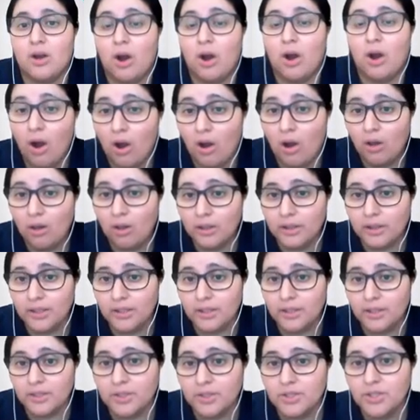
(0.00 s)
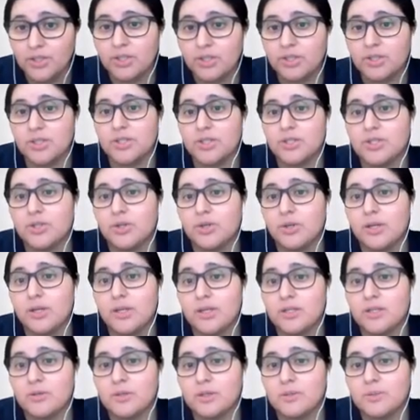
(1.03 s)
college, the student
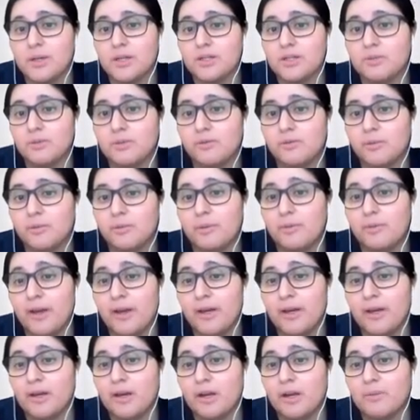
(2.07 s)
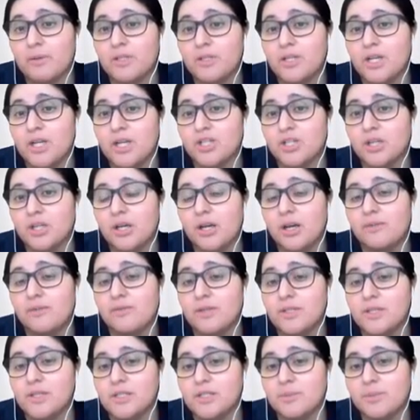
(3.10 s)
is responsible for providing documentation of the
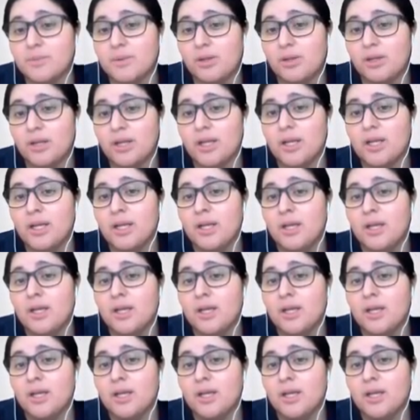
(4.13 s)
disability.